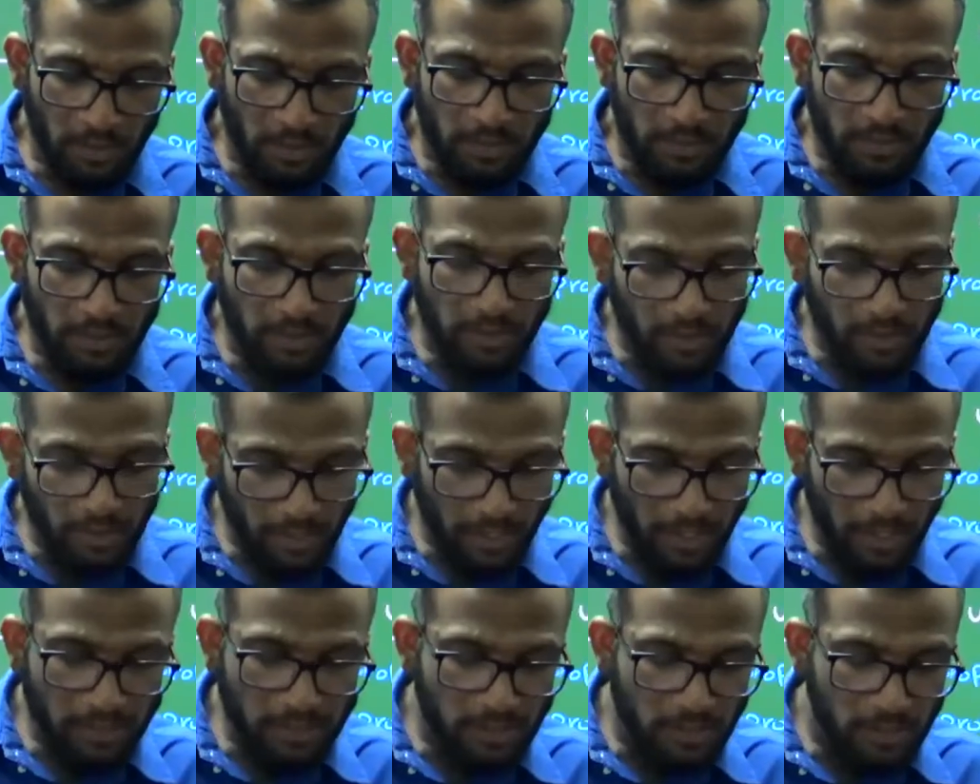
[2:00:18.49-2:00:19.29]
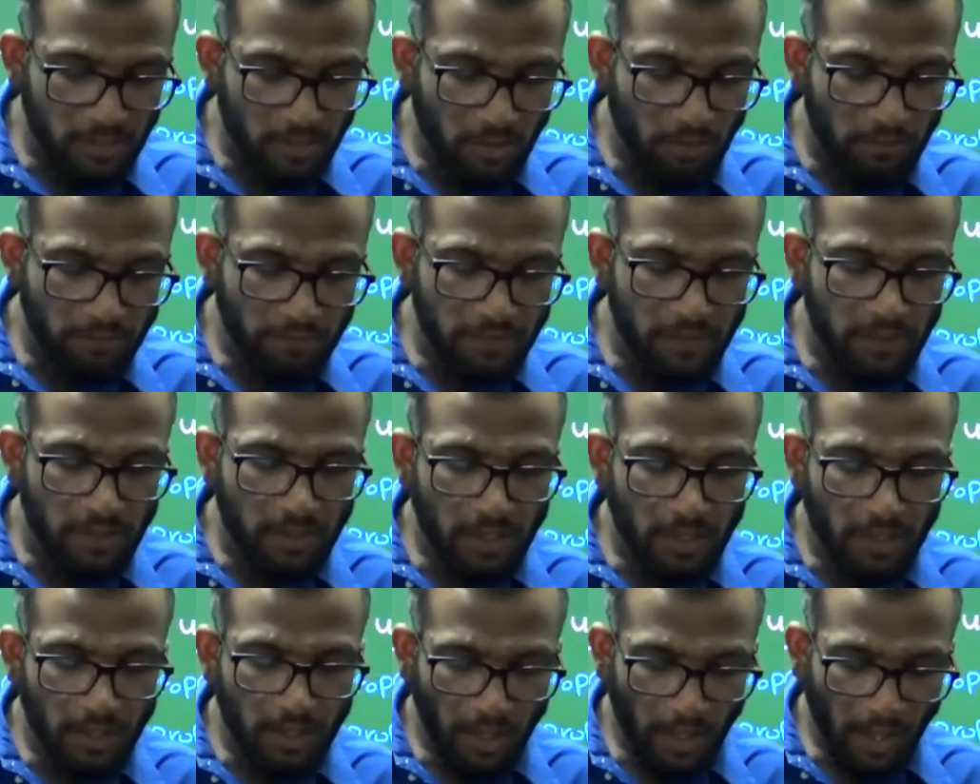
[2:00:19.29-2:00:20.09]
The direction of
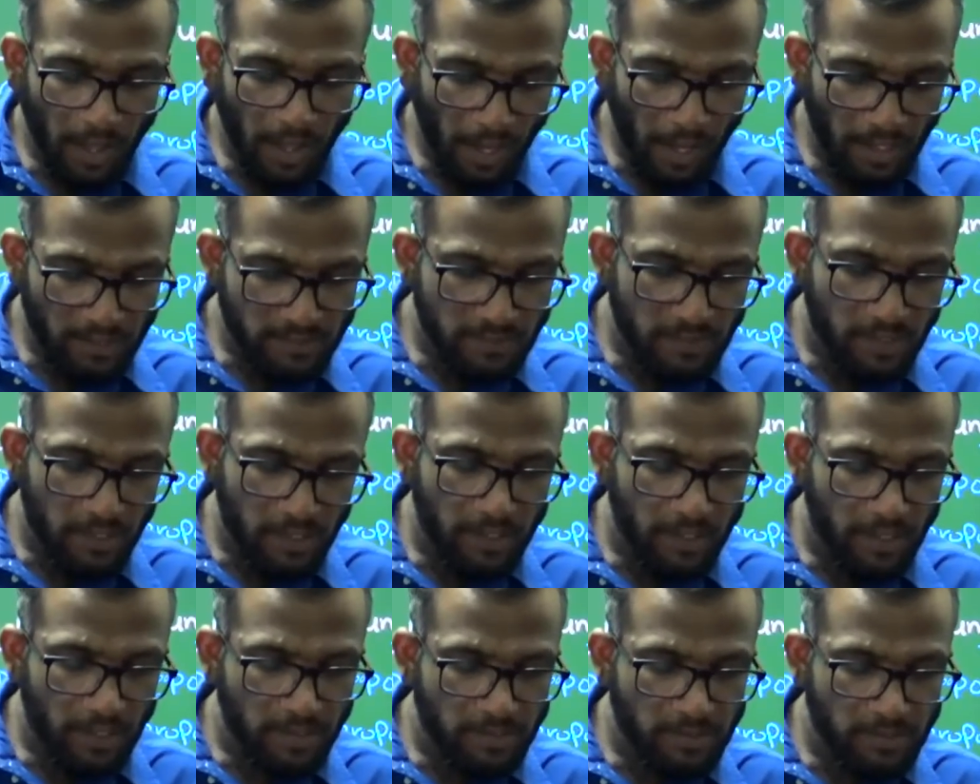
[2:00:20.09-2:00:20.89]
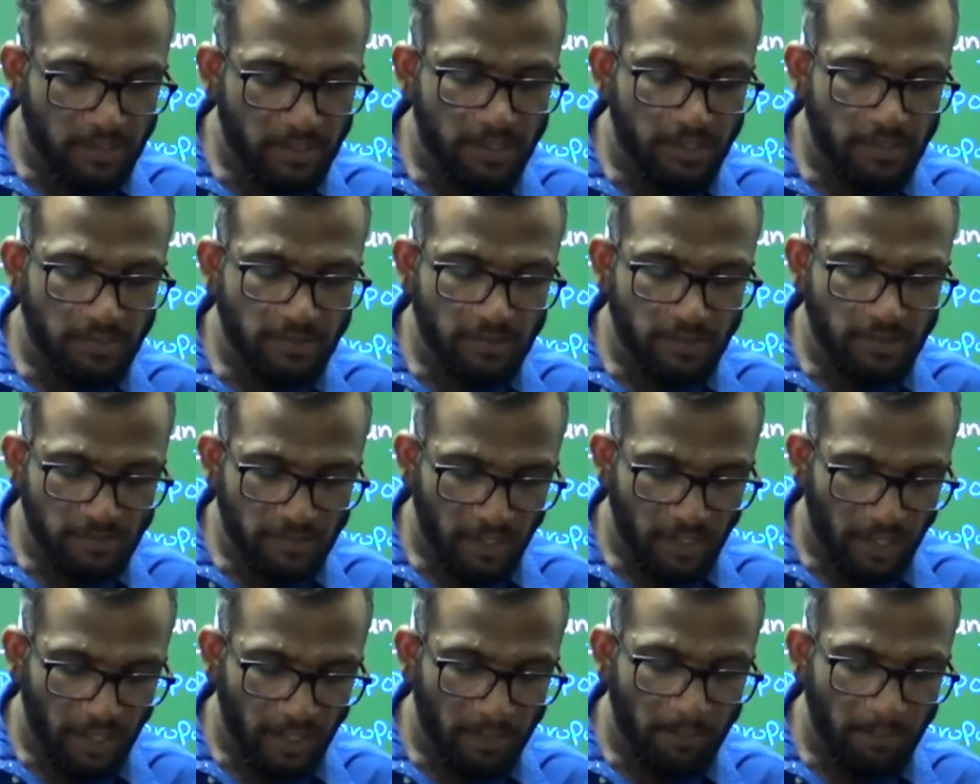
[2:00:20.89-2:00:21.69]
the acceleration is the
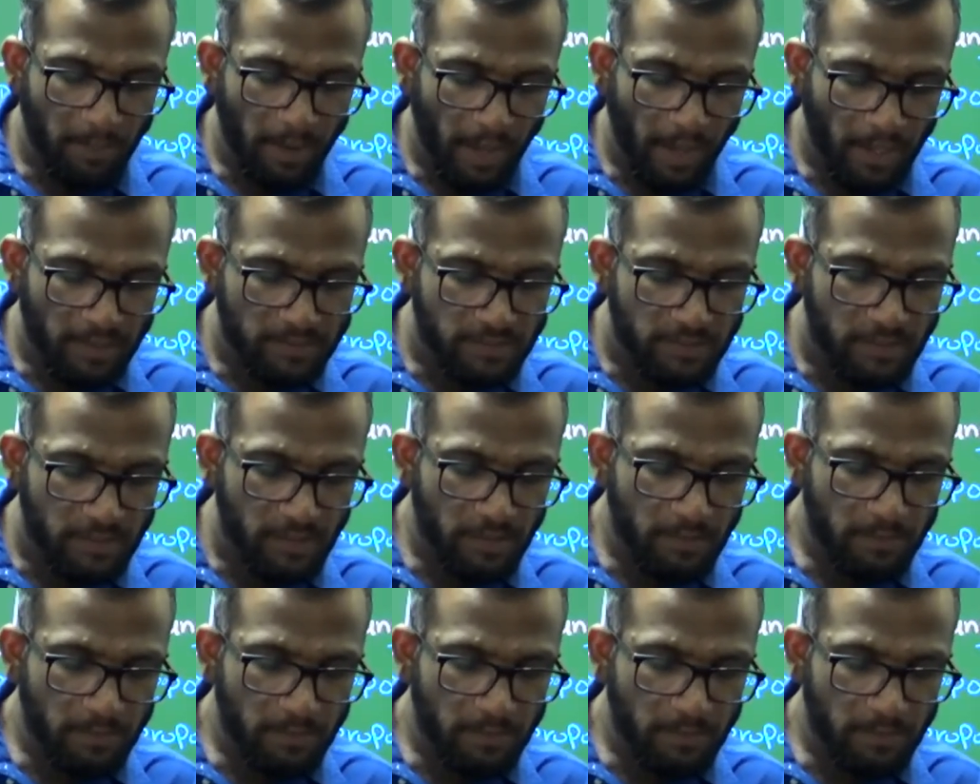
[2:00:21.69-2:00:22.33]
same as the